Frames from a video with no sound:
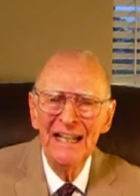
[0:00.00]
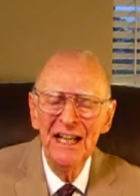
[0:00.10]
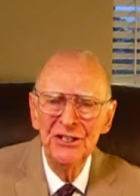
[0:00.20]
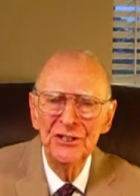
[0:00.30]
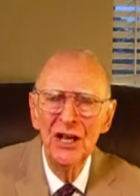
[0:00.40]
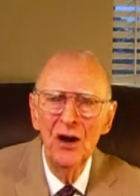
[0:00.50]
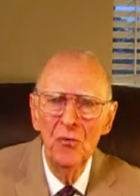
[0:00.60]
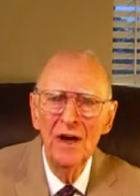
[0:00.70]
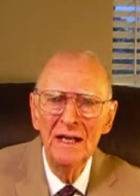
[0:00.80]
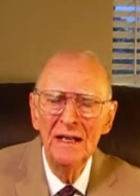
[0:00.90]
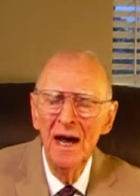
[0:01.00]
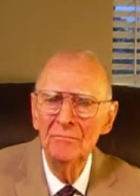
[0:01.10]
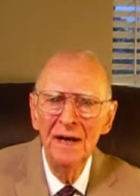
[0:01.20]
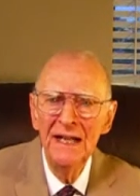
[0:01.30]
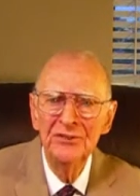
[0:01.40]
It's when
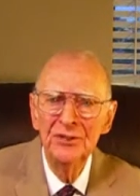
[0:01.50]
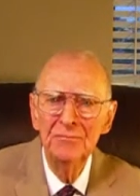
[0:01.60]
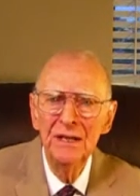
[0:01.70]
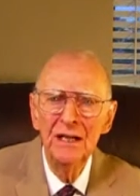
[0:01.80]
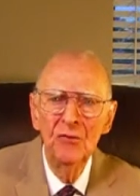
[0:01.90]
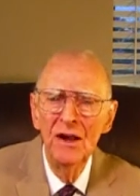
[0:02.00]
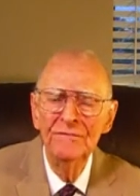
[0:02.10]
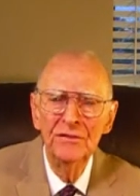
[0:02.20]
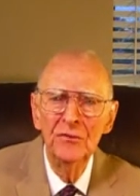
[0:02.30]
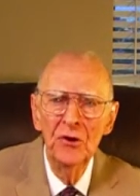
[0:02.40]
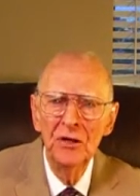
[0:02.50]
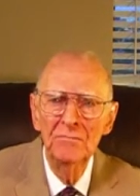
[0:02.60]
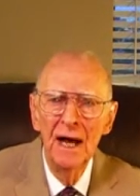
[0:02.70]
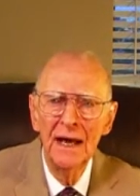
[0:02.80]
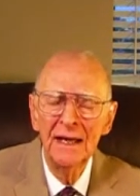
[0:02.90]
God made you. Be grateful for your
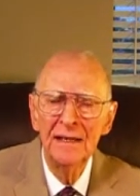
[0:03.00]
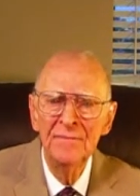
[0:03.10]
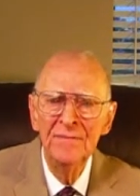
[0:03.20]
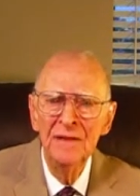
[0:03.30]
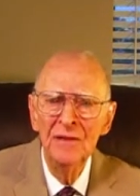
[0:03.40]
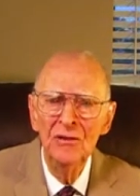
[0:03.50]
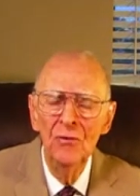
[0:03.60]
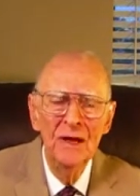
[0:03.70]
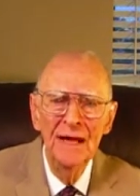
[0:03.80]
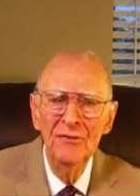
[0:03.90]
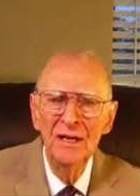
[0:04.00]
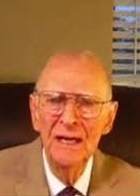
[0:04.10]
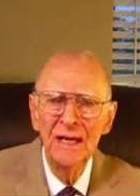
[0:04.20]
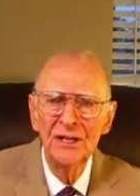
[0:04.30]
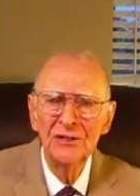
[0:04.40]
body. Whatever it
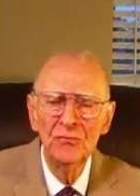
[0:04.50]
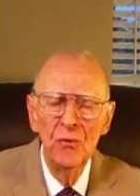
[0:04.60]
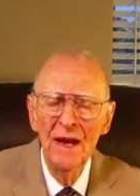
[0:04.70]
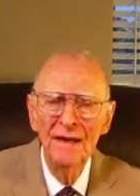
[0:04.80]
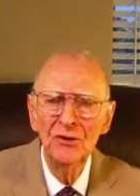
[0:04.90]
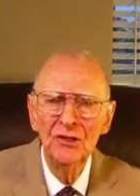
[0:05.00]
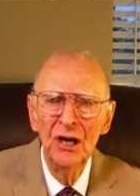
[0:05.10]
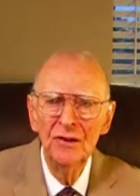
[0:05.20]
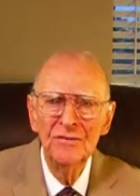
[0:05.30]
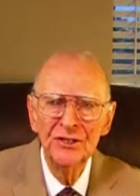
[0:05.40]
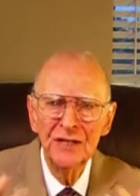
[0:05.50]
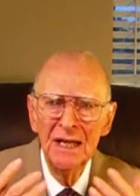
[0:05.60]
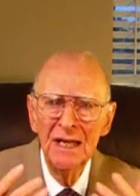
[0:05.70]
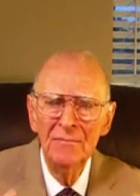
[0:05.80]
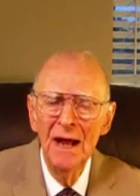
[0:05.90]
is, whatever color of
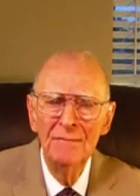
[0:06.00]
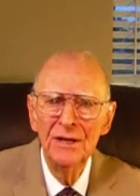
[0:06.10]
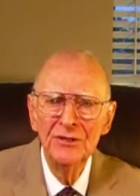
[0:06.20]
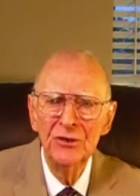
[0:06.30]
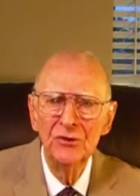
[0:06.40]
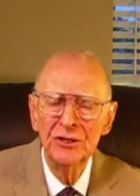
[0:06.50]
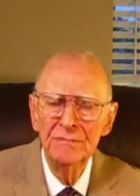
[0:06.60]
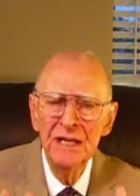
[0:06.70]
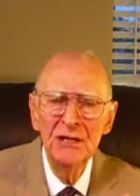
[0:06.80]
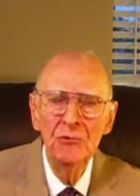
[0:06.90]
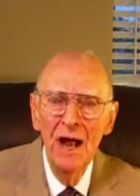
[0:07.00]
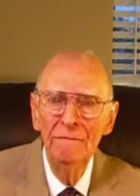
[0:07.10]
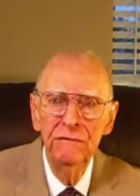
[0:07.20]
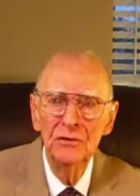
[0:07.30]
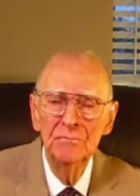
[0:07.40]
skin might be yours, be
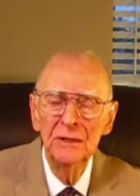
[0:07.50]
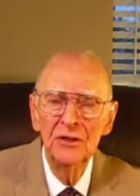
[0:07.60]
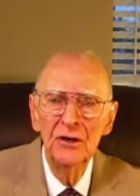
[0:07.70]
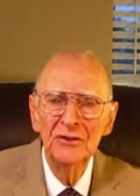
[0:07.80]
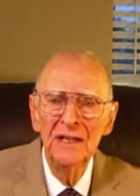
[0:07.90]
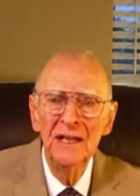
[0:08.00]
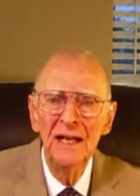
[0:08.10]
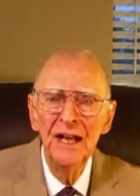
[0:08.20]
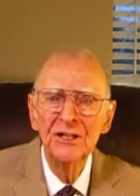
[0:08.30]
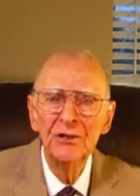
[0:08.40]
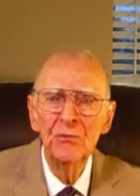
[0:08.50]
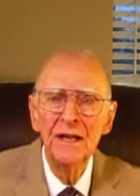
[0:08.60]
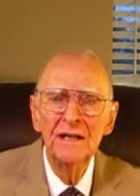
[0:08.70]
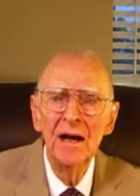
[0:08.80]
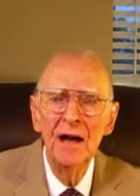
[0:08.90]
grateful because it's the
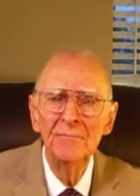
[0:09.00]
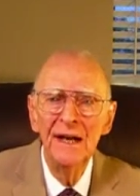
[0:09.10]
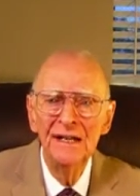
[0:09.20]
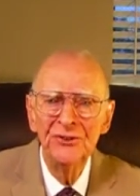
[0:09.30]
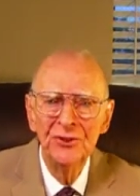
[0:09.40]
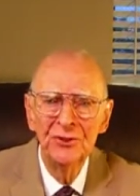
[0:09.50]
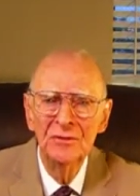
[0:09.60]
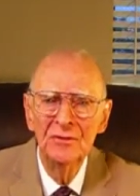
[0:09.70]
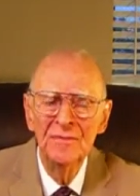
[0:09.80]
way God made you.